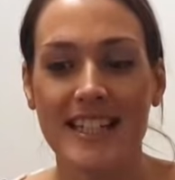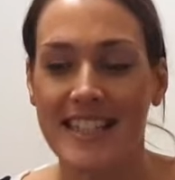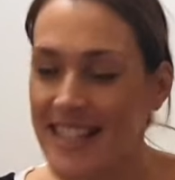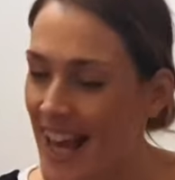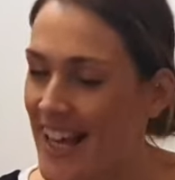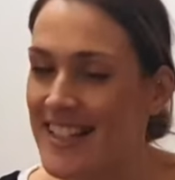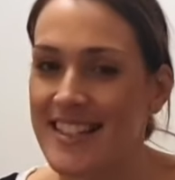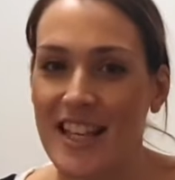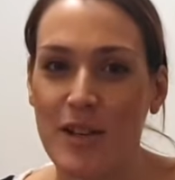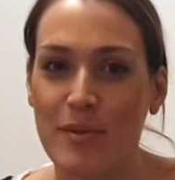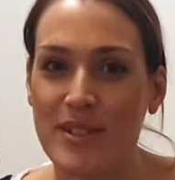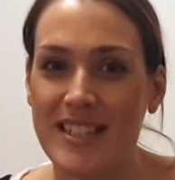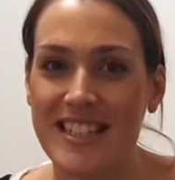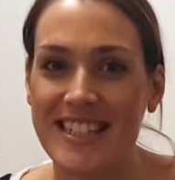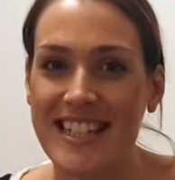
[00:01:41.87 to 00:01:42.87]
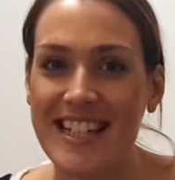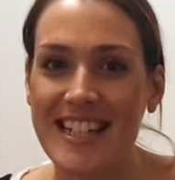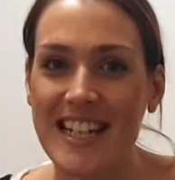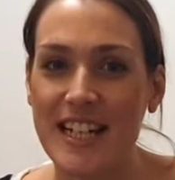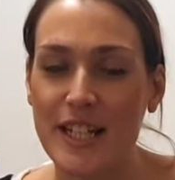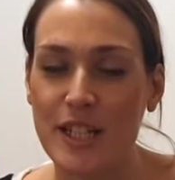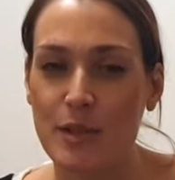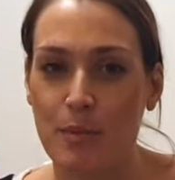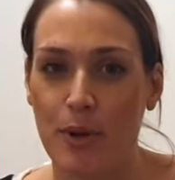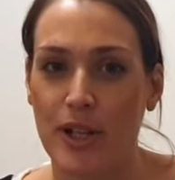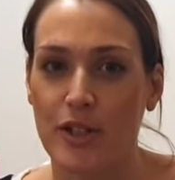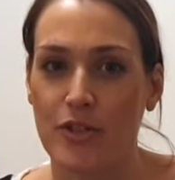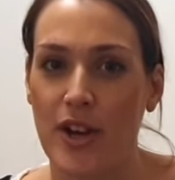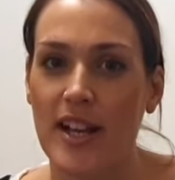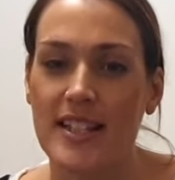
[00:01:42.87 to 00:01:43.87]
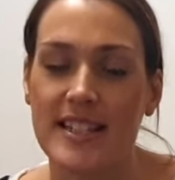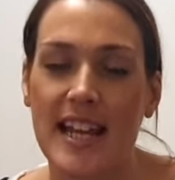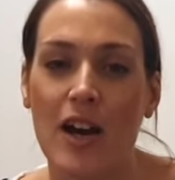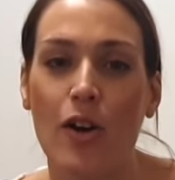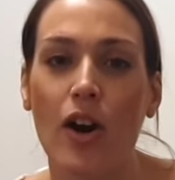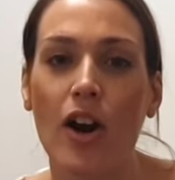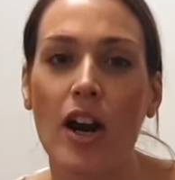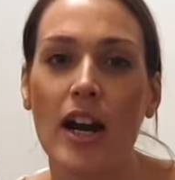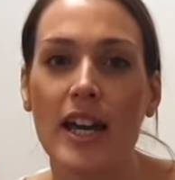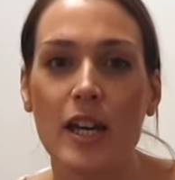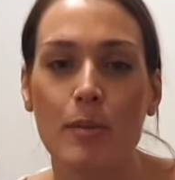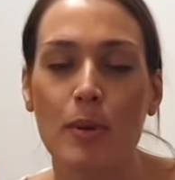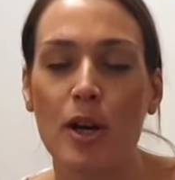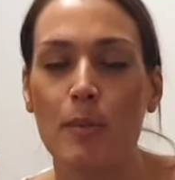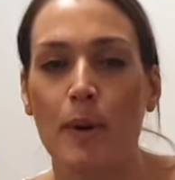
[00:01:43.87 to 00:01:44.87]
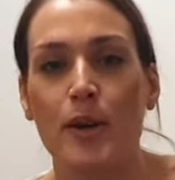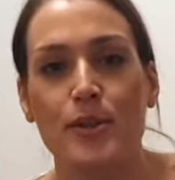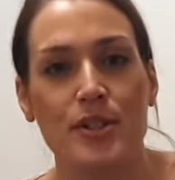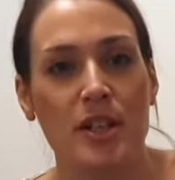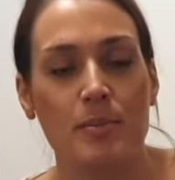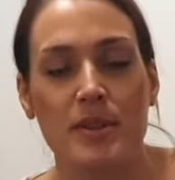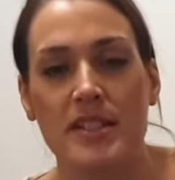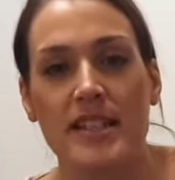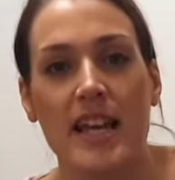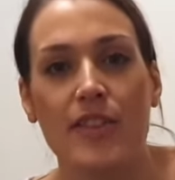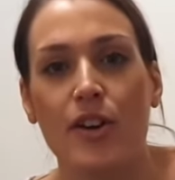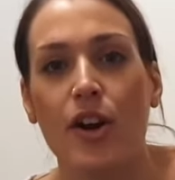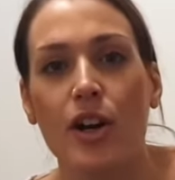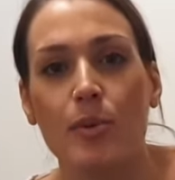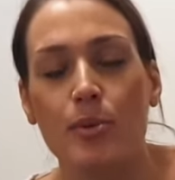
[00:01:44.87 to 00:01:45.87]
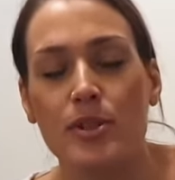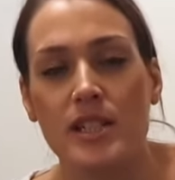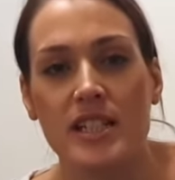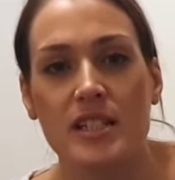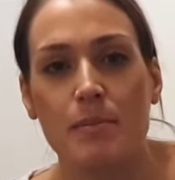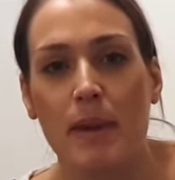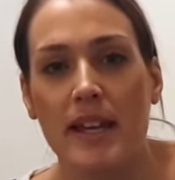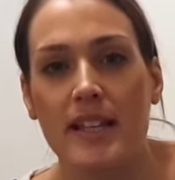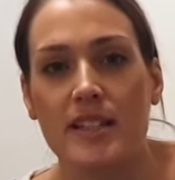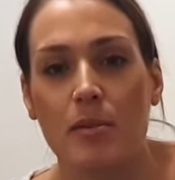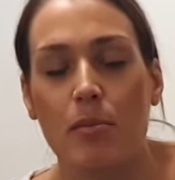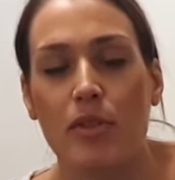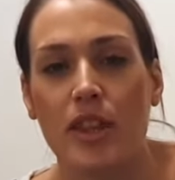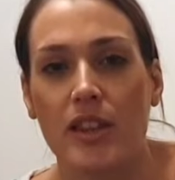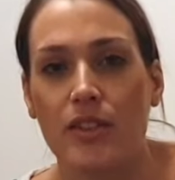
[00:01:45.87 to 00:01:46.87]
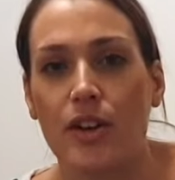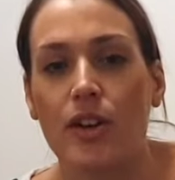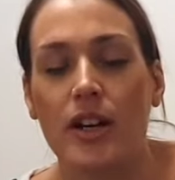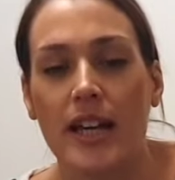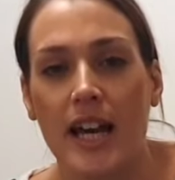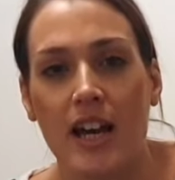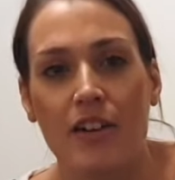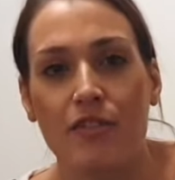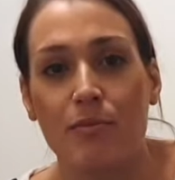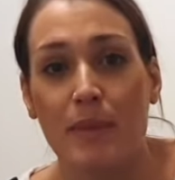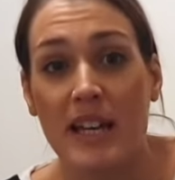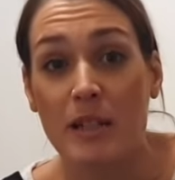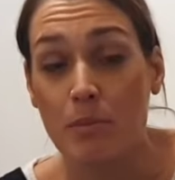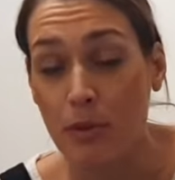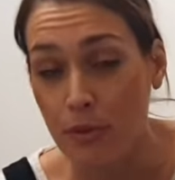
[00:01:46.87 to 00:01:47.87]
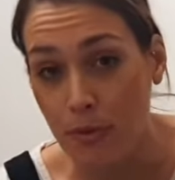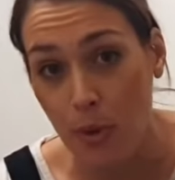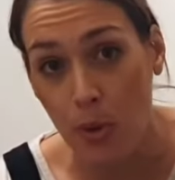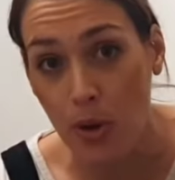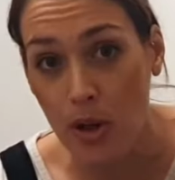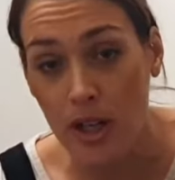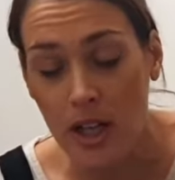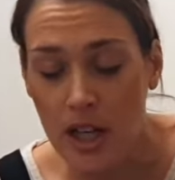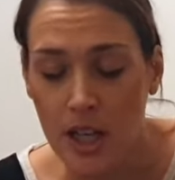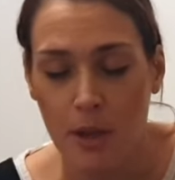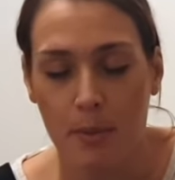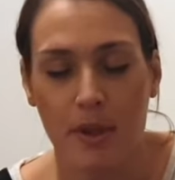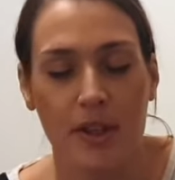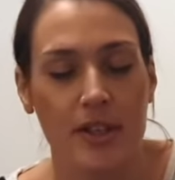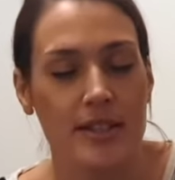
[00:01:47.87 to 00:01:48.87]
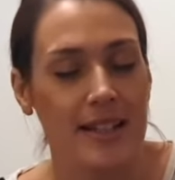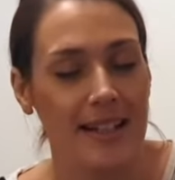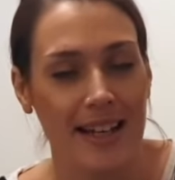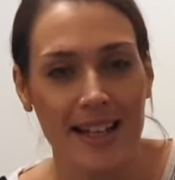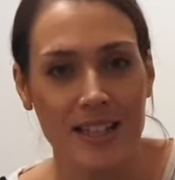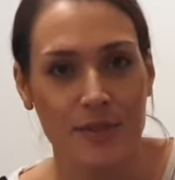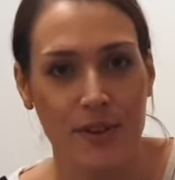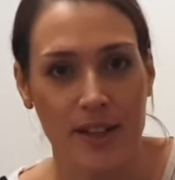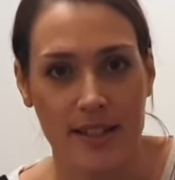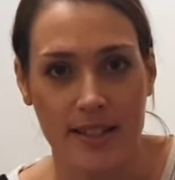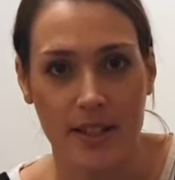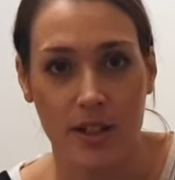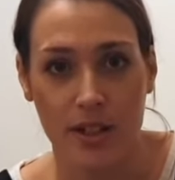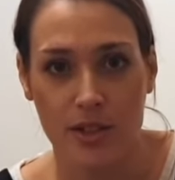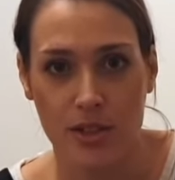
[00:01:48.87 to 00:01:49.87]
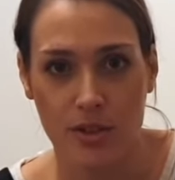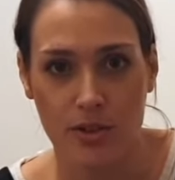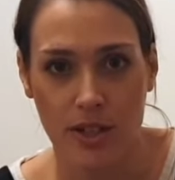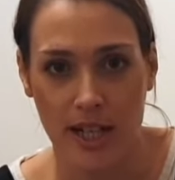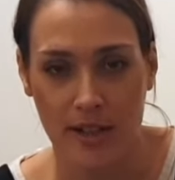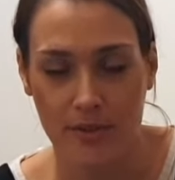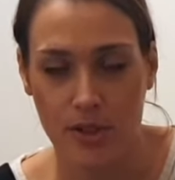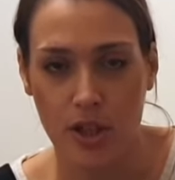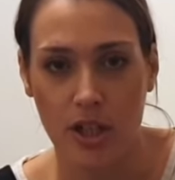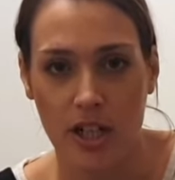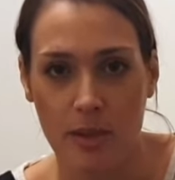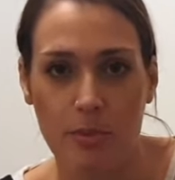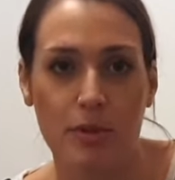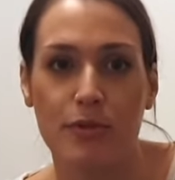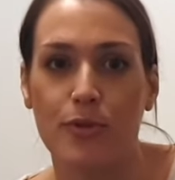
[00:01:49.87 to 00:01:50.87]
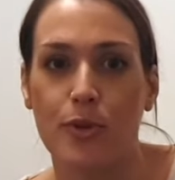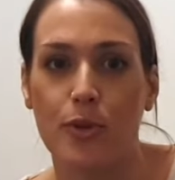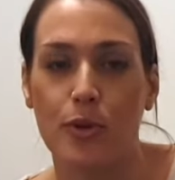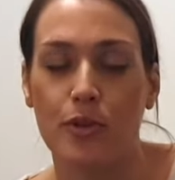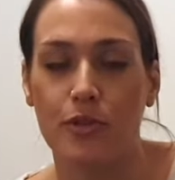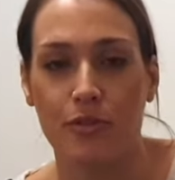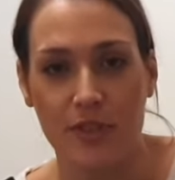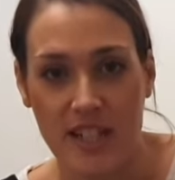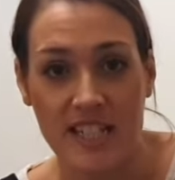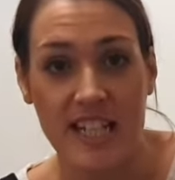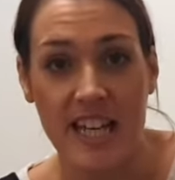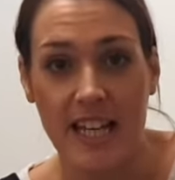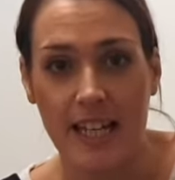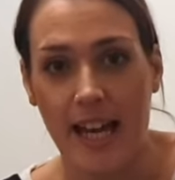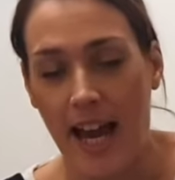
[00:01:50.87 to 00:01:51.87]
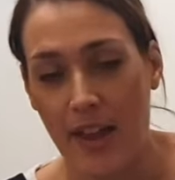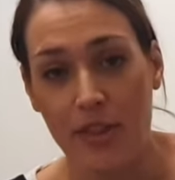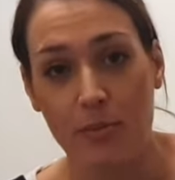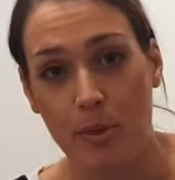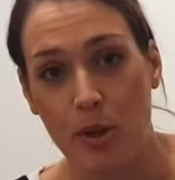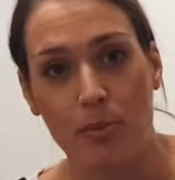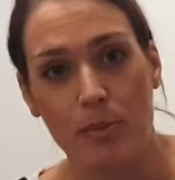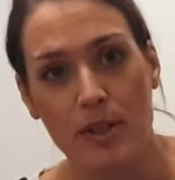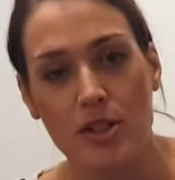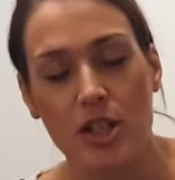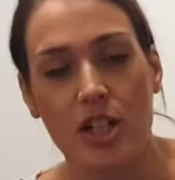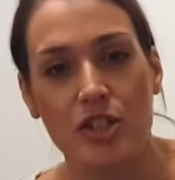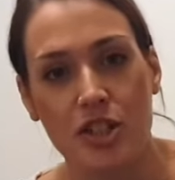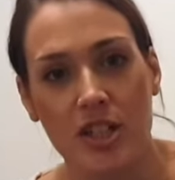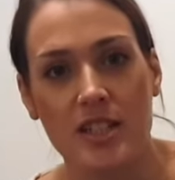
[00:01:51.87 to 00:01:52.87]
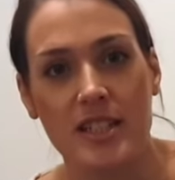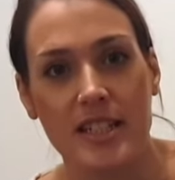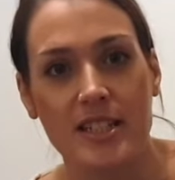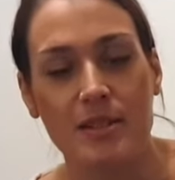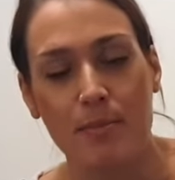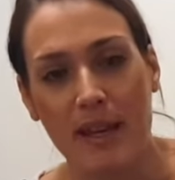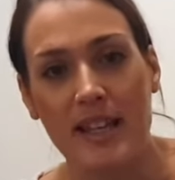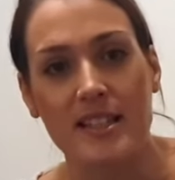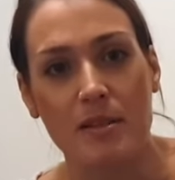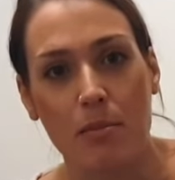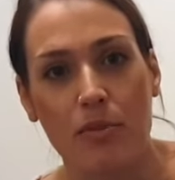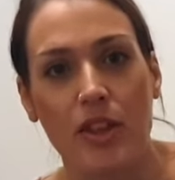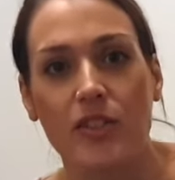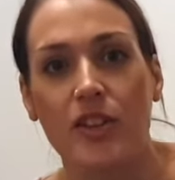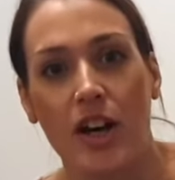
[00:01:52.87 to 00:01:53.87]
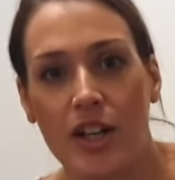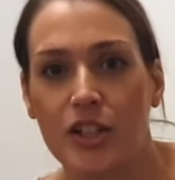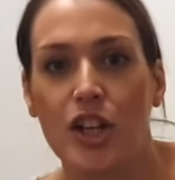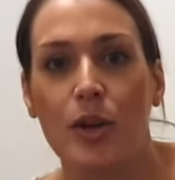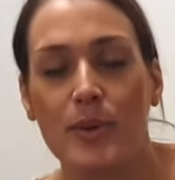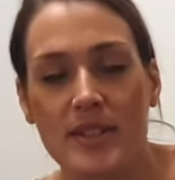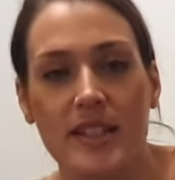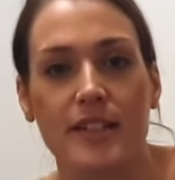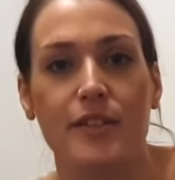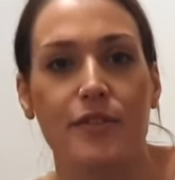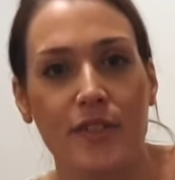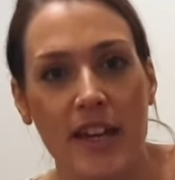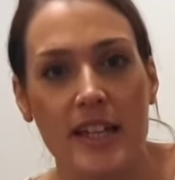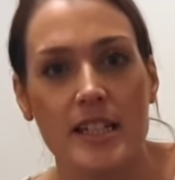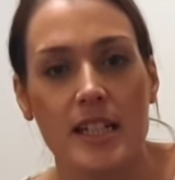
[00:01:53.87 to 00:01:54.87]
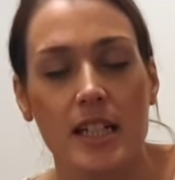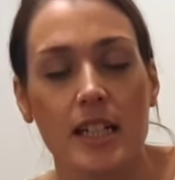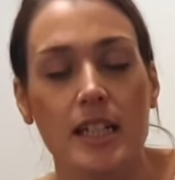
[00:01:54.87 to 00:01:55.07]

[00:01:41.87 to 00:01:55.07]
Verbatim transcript: Yes, it was the Nina Lee spring dress. Now, I put a post up to say that I wanted to make something that I have made before because let's face it, I do not have time for fitting at the moment. I just need to make something that I know is gonna fit.